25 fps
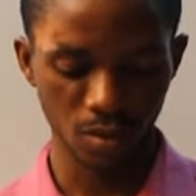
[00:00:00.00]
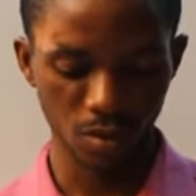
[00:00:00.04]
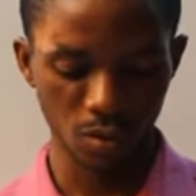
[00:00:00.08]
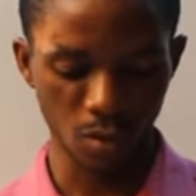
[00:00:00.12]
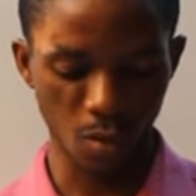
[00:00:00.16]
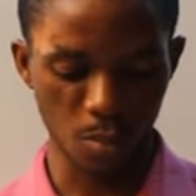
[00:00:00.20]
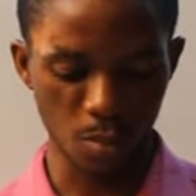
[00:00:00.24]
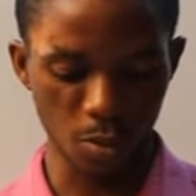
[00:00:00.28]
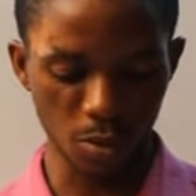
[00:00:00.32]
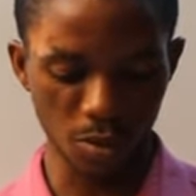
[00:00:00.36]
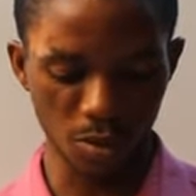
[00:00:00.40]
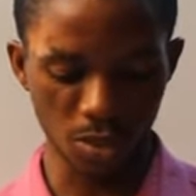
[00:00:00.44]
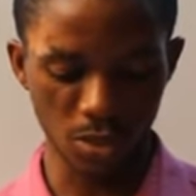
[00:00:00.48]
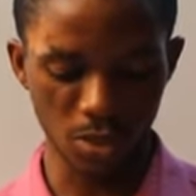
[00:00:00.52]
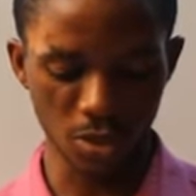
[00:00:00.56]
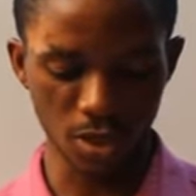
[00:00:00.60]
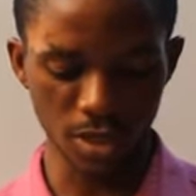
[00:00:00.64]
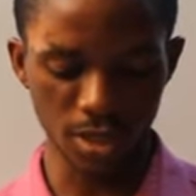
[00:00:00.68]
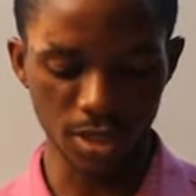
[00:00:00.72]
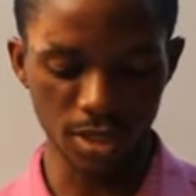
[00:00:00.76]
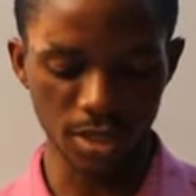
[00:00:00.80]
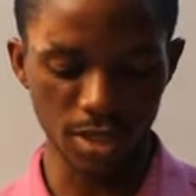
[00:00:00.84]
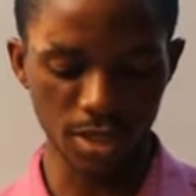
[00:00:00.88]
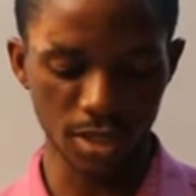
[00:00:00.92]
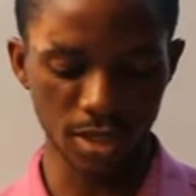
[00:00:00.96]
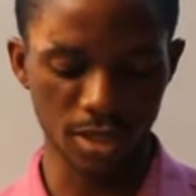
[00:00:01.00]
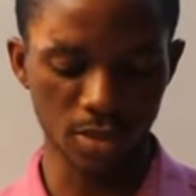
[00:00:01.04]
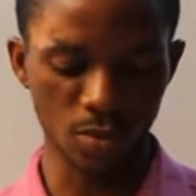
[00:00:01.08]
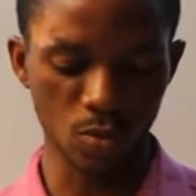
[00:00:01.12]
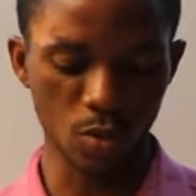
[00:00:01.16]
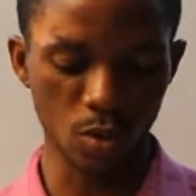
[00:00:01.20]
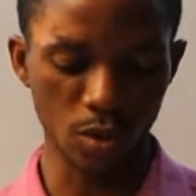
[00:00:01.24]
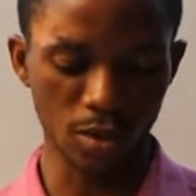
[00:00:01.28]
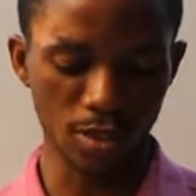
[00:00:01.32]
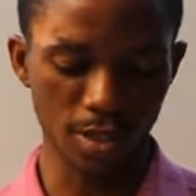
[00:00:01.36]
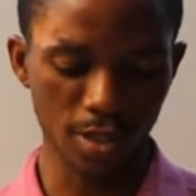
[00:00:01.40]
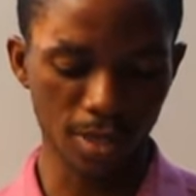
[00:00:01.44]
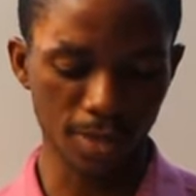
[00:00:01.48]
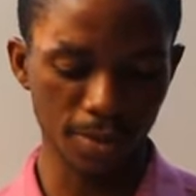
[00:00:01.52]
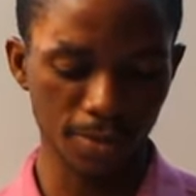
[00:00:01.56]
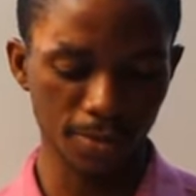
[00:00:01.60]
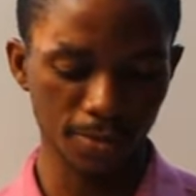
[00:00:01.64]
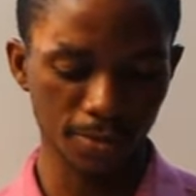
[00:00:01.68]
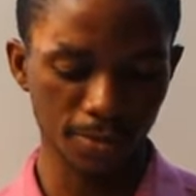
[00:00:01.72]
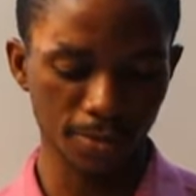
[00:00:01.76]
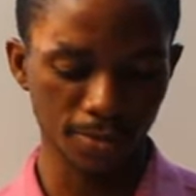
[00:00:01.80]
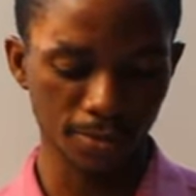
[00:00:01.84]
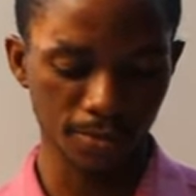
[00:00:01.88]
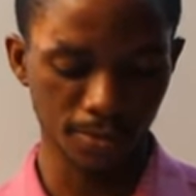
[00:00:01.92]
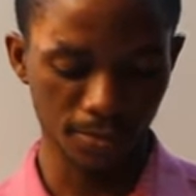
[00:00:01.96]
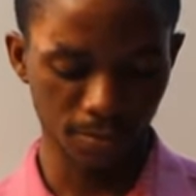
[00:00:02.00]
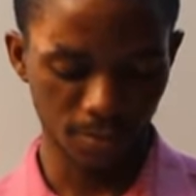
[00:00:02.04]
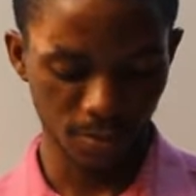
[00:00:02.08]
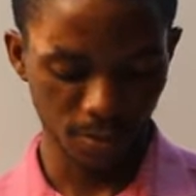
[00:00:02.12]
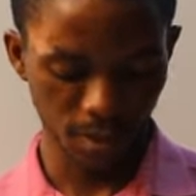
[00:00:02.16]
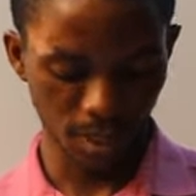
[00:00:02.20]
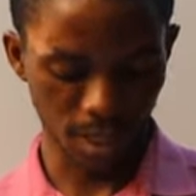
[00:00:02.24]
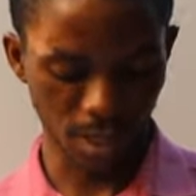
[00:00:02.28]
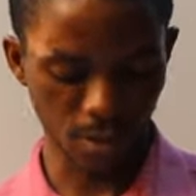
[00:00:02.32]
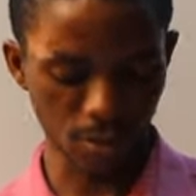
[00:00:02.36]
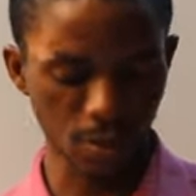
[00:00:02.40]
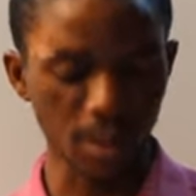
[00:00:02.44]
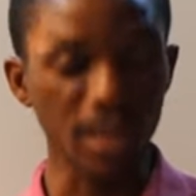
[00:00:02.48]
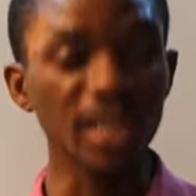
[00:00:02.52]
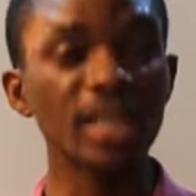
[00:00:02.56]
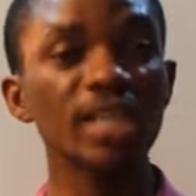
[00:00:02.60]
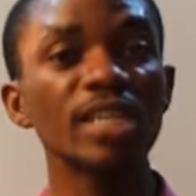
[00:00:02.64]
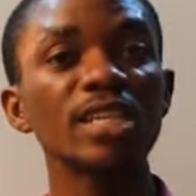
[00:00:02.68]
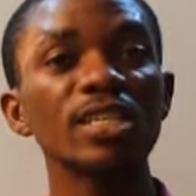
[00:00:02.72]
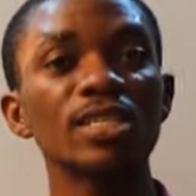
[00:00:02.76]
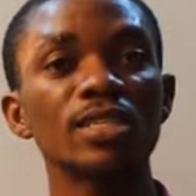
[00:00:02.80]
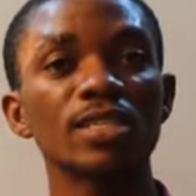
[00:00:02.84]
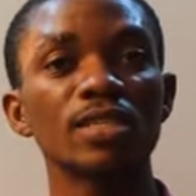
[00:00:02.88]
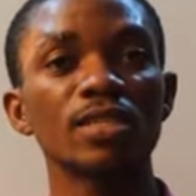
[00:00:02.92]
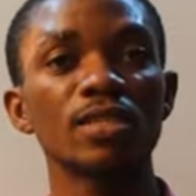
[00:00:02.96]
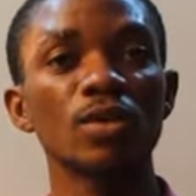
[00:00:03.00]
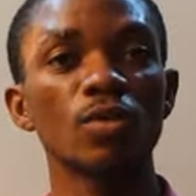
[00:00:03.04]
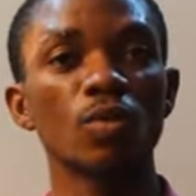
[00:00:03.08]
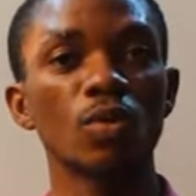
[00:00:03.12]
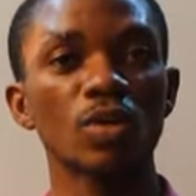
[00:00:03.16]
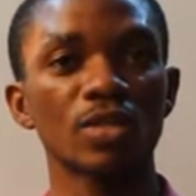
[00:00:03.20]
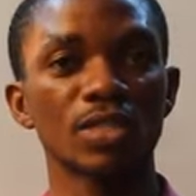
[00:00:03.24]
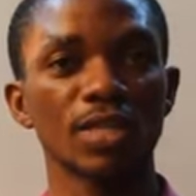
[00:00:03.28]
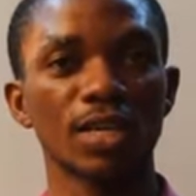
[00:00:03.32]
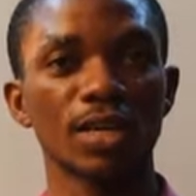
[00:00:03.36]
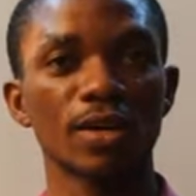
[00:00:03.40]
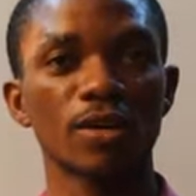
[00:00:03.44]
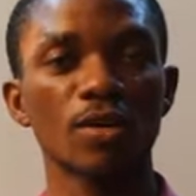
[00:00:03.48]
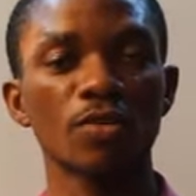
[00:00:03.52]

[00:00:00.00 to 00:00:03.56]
We'll put the solid in water and we heat the water.